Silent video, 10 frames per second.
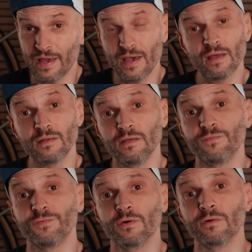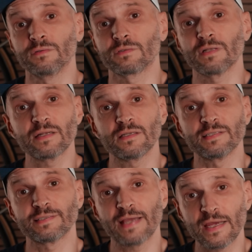And if you're a slightly
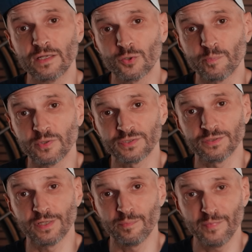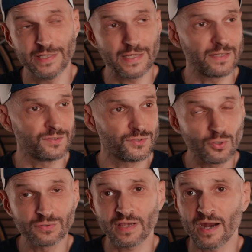saner person than me and
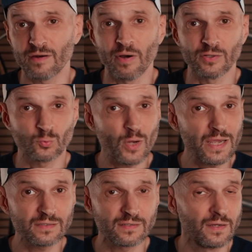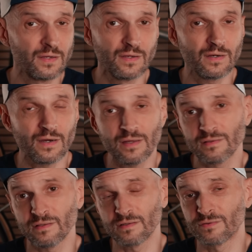don't care about weight, I
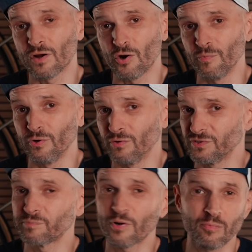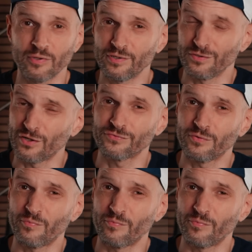think Darimo is probably not the